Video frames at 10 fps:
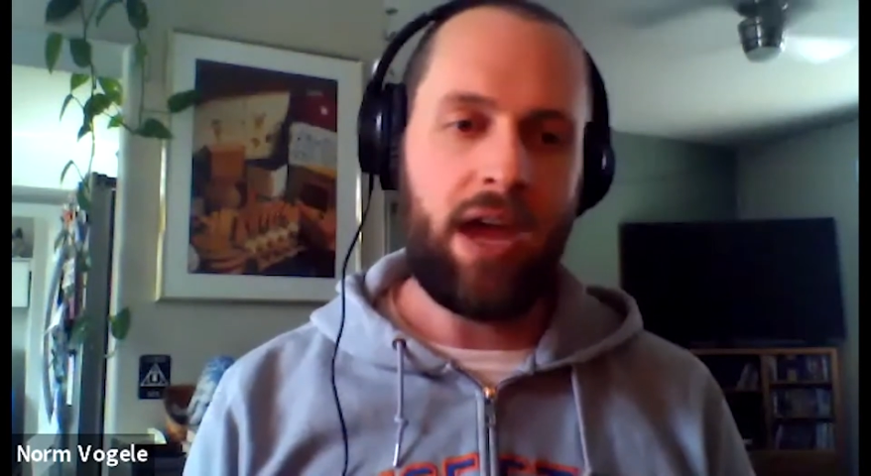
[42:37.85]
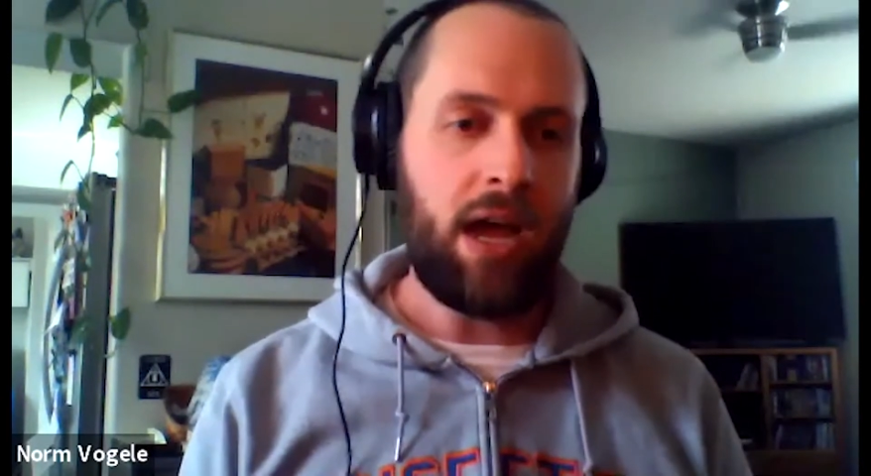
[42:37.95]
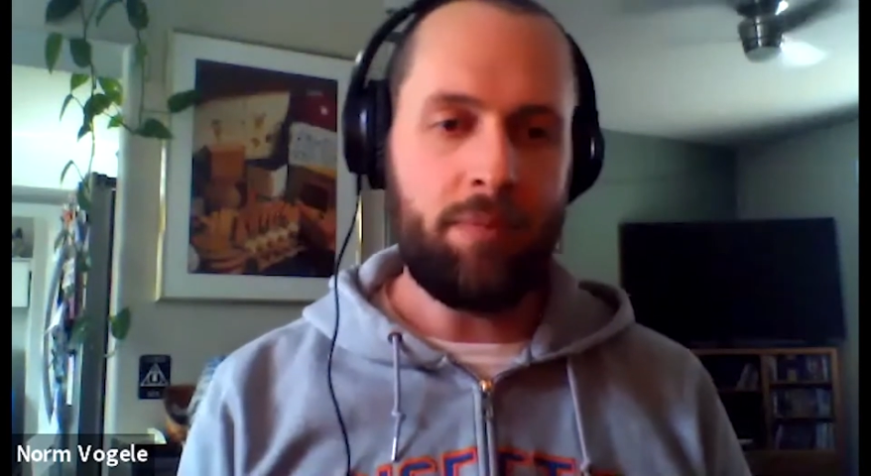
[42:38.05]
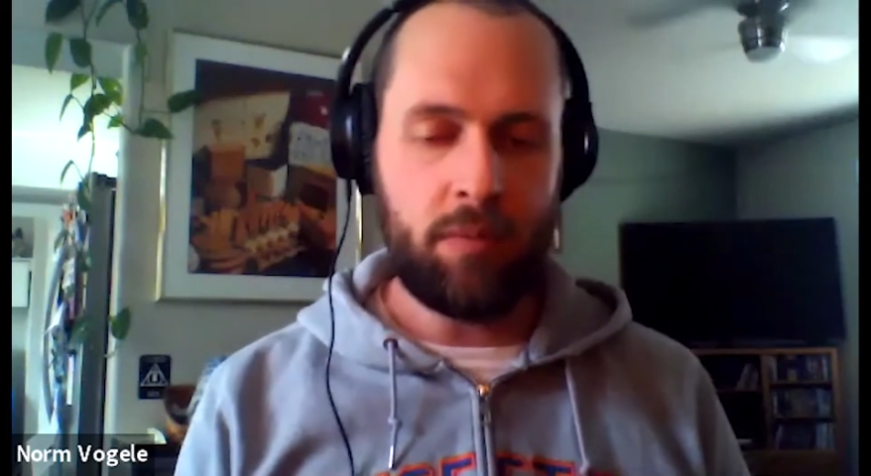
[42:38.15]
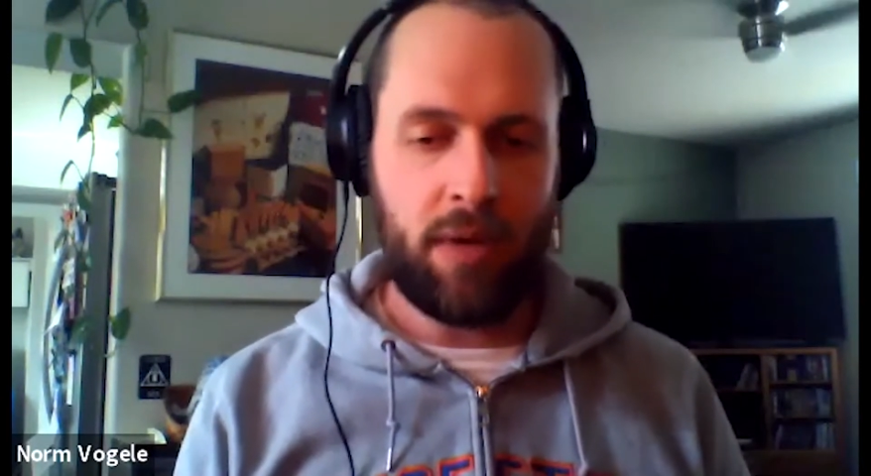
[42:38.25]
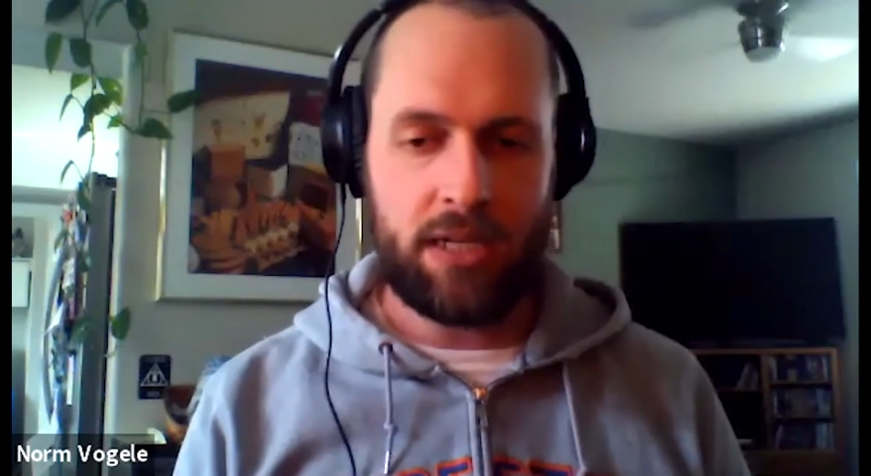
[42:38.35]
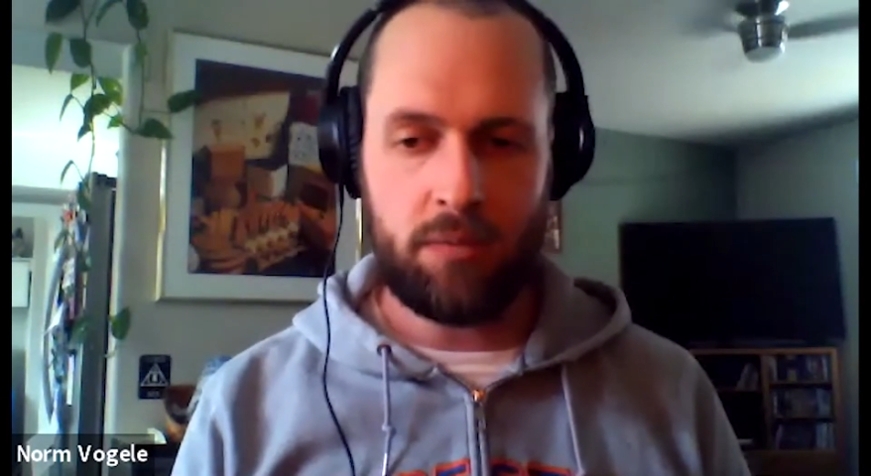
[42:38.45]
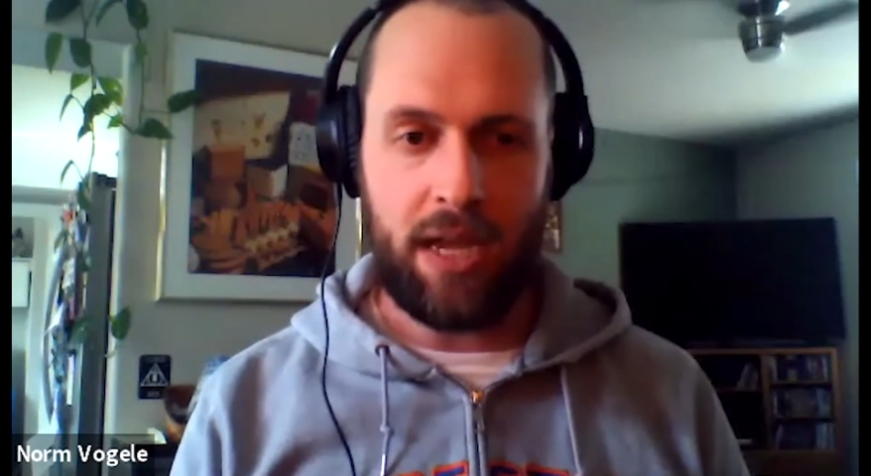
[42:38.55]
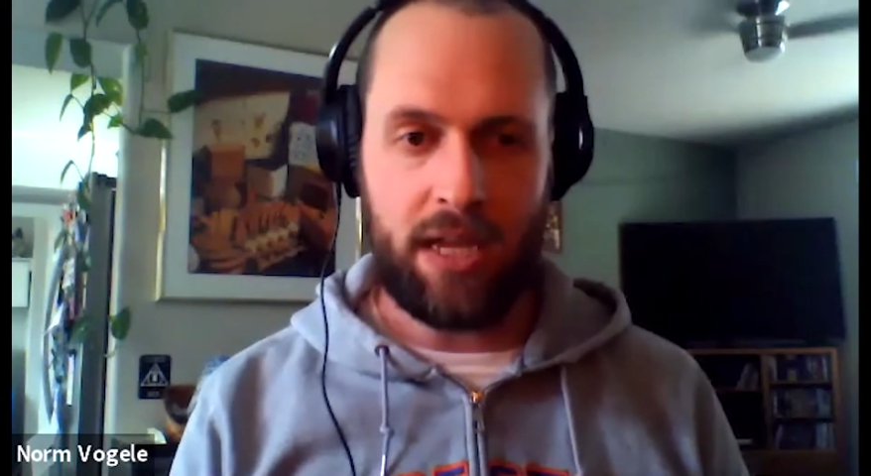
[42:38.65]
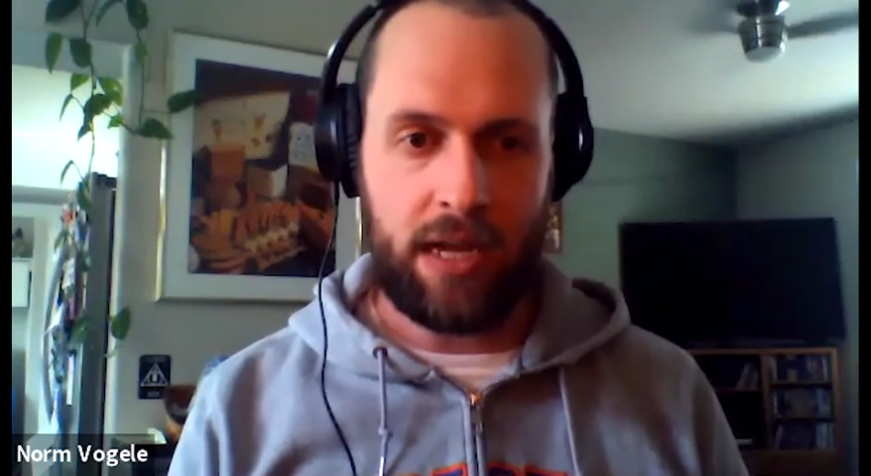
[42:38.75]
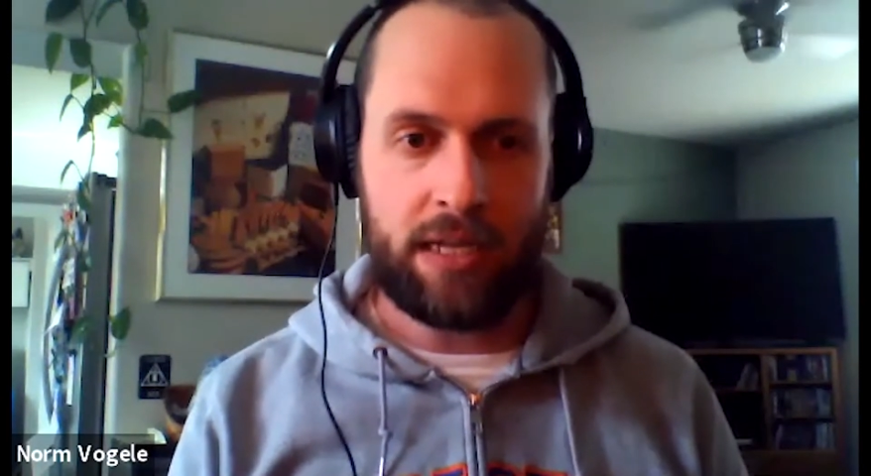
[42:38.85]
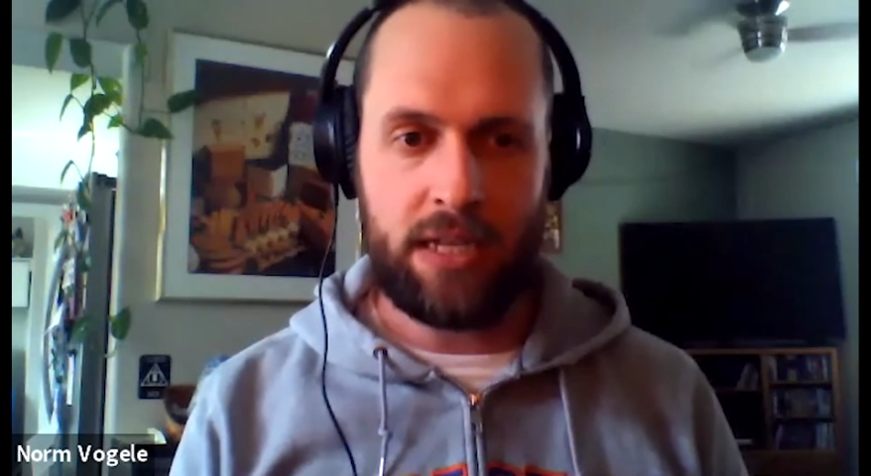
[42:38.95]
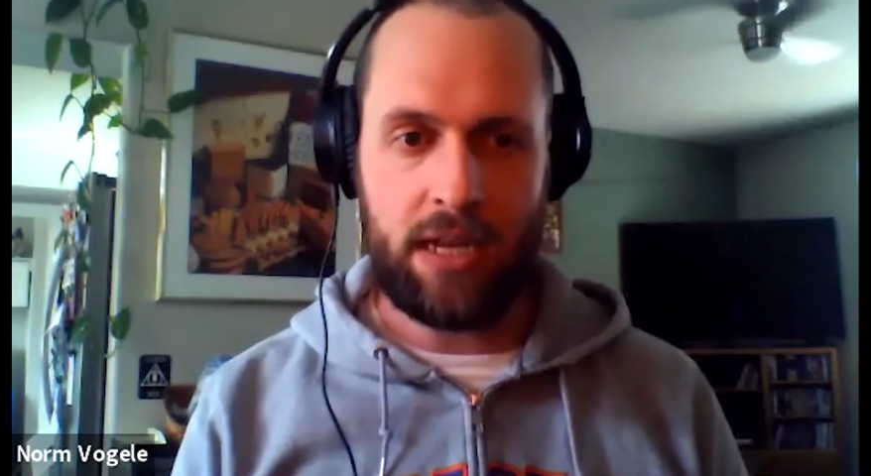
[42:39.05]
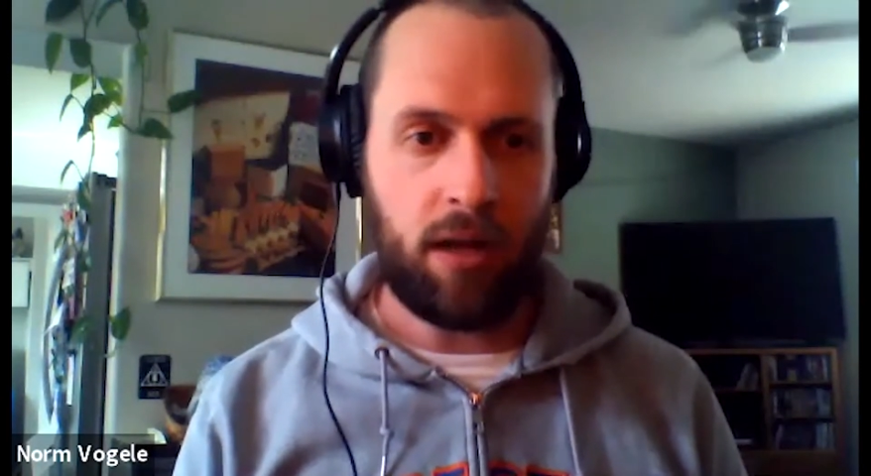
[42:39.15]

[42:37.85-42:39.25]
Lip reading: I optimized my content.